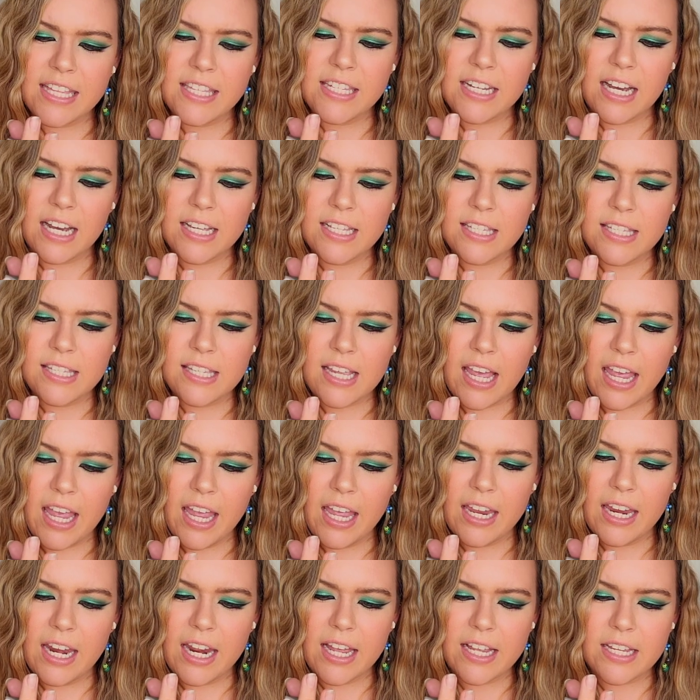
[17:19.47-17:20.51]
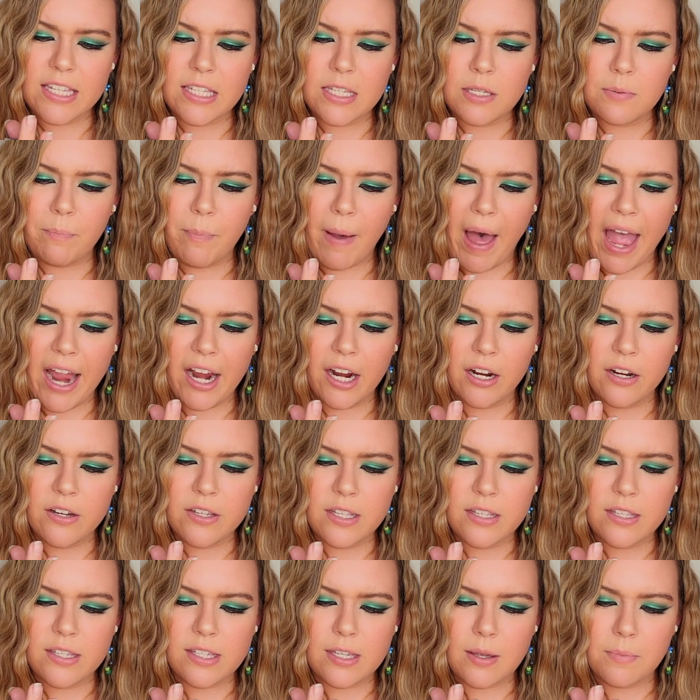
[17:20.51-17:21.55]
does say it expires
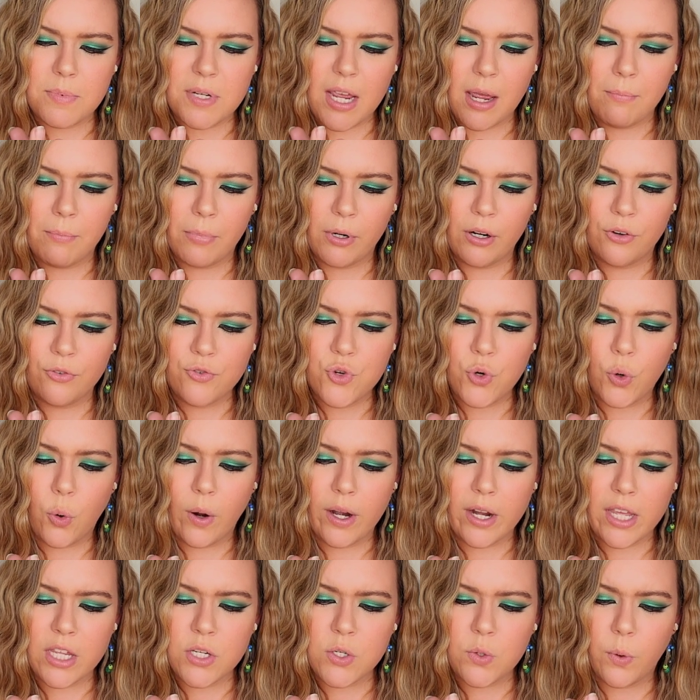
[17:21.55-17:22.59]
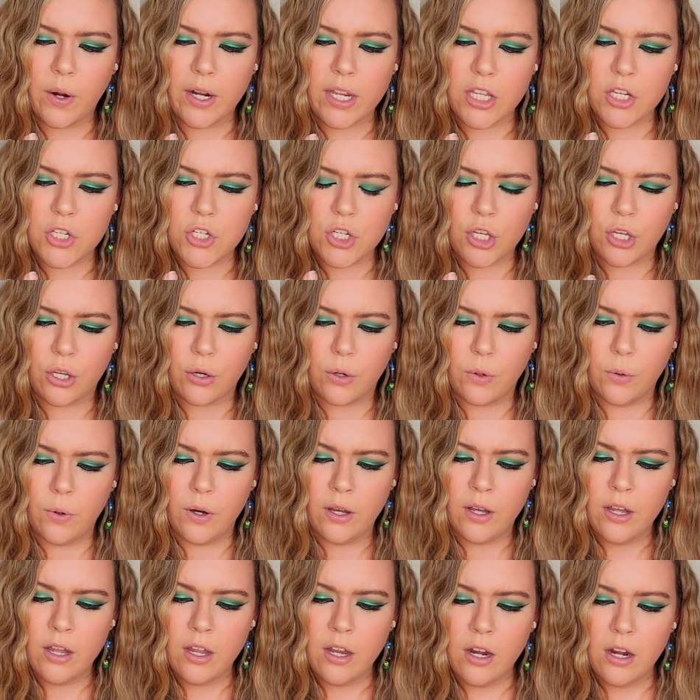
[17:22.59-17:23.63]
in September of 2022,
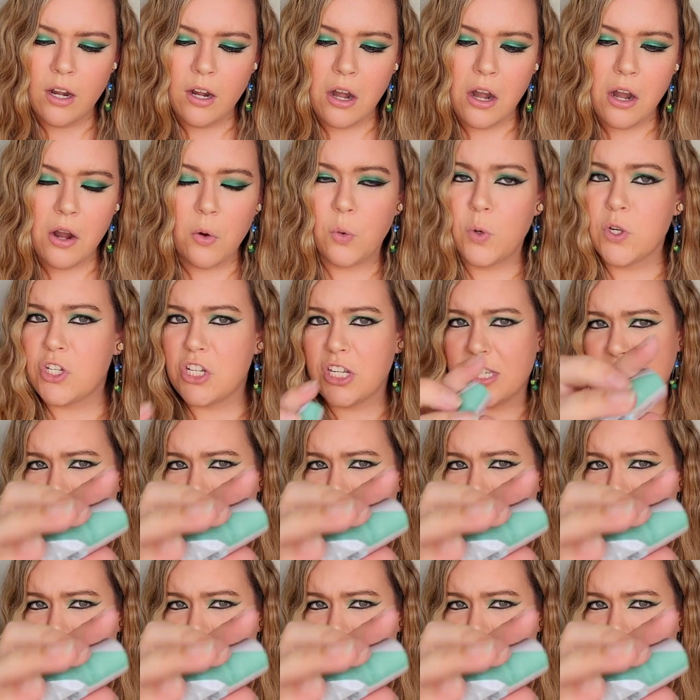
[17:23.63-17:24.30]
which is